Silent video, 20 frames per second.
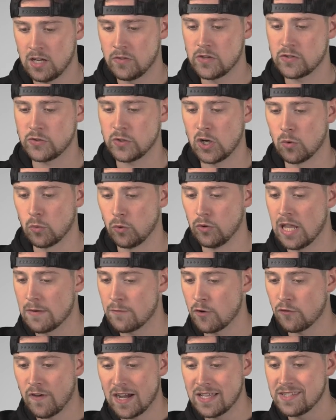This leader will
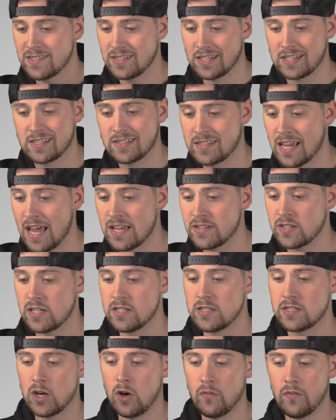never find success
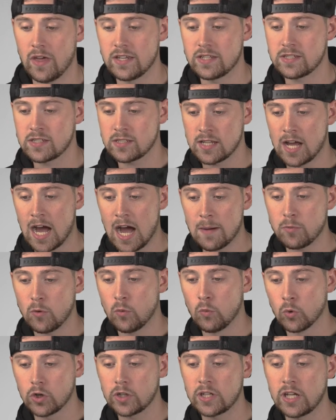until they stop
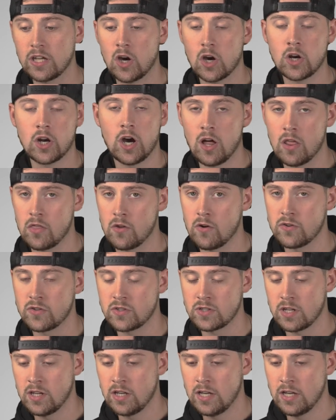working on others